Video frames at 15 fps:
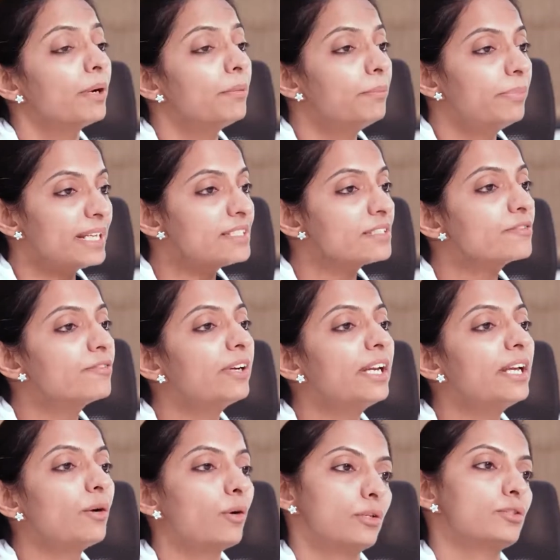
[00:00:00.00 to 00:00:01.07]
but
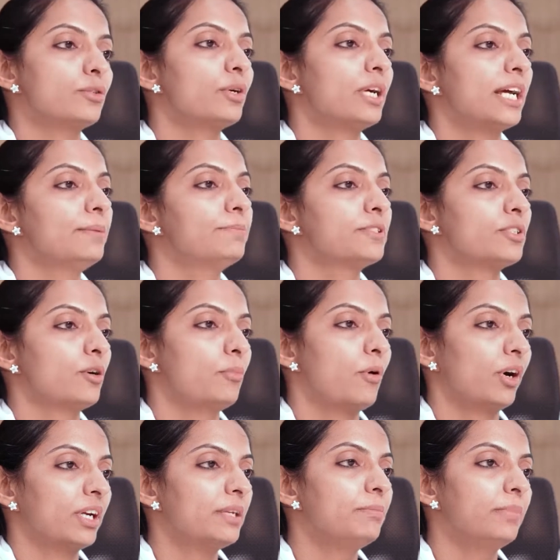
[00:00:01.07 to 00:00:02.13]
breastfeeding also helps your
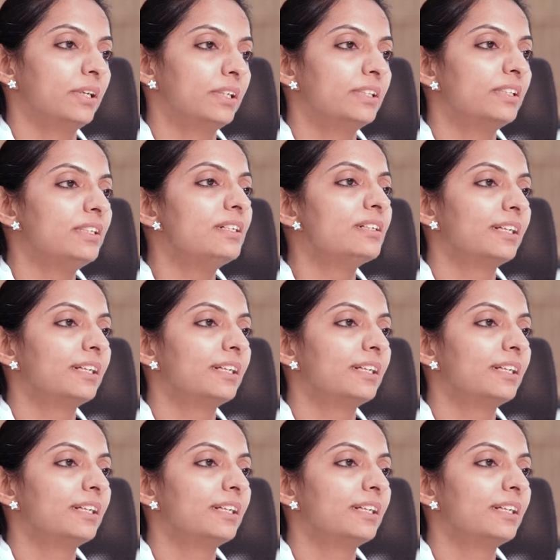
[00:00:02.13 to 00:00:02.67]
body burn the